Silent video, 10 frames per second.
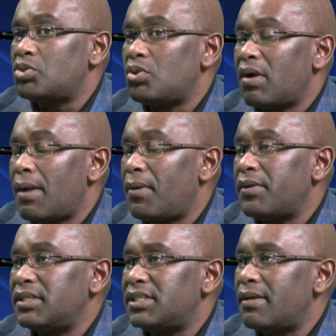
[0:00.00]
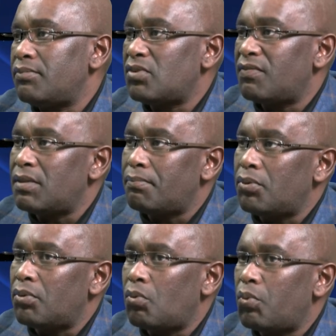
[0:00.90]
talk about in terms of the
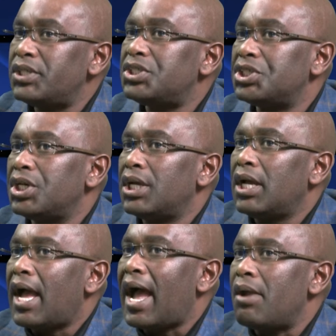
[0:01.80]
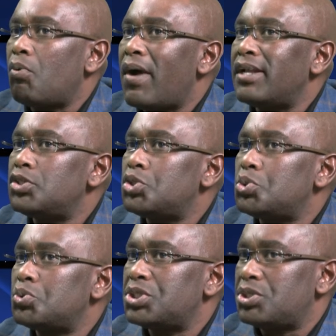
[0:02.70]
book, which I want
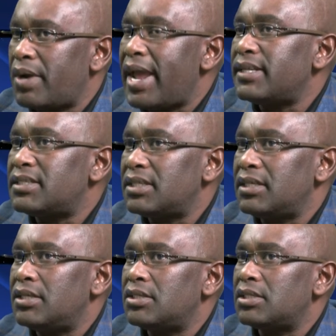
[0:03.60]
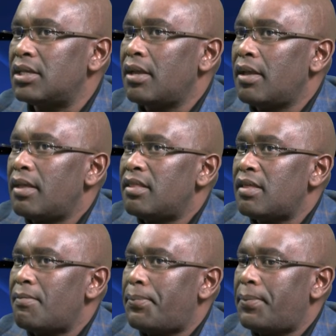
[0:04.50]
to stress, is
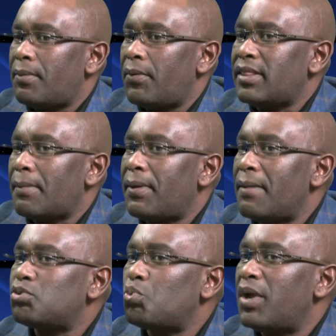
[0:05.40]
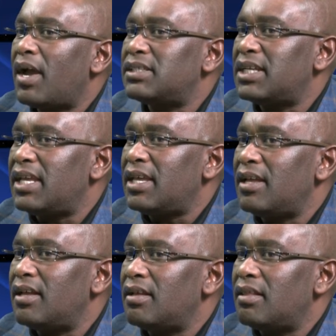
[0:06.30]
that whether perhaps we are
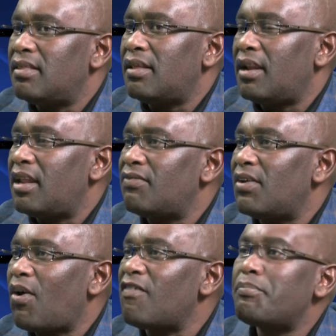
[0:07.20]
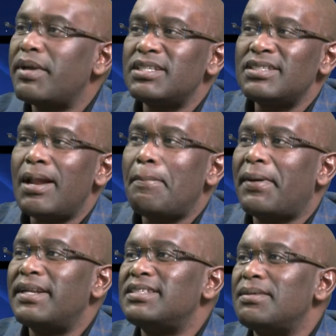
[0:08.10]
taking the living of personal
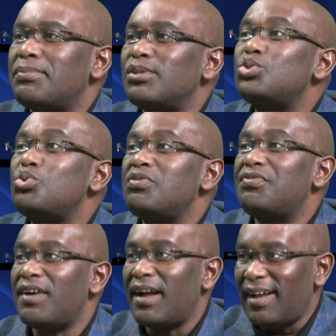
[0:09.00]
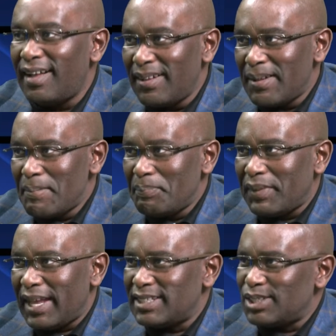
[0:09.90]
principles too far
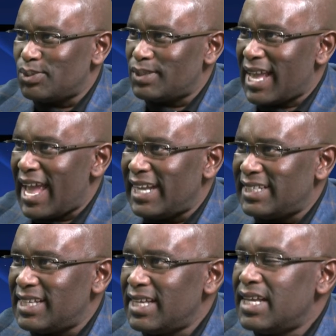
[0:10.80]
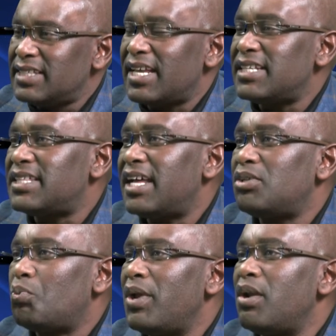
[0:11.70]
as a society, such
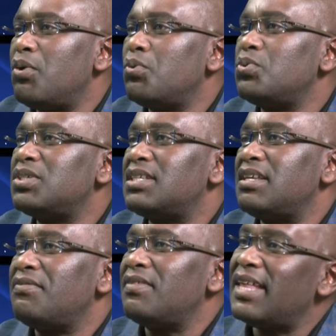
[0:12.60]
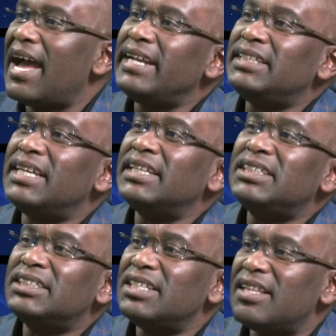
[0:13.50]
that we lose even the
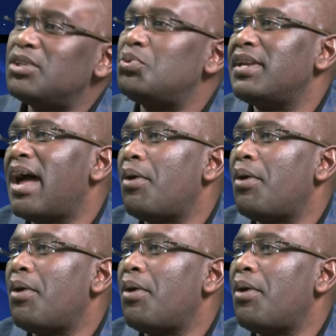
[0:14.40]
identity that we now